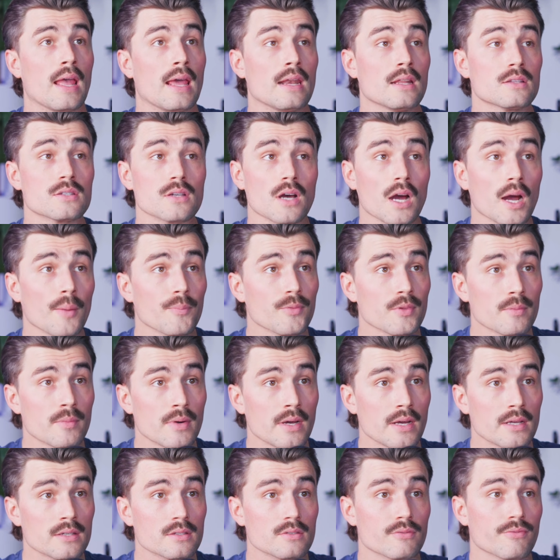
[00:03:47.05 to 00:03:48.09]
and it's
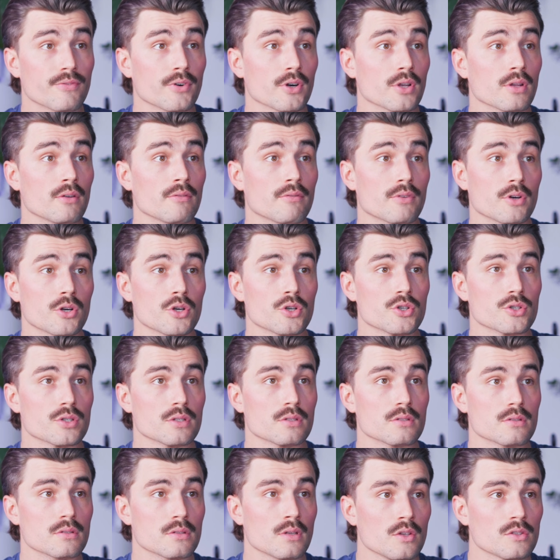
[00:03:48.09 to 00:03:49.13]
optimized for
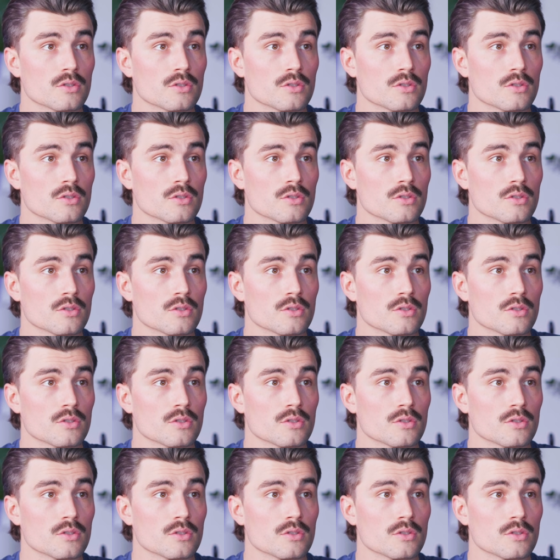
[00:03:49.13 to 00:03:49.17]
conversions.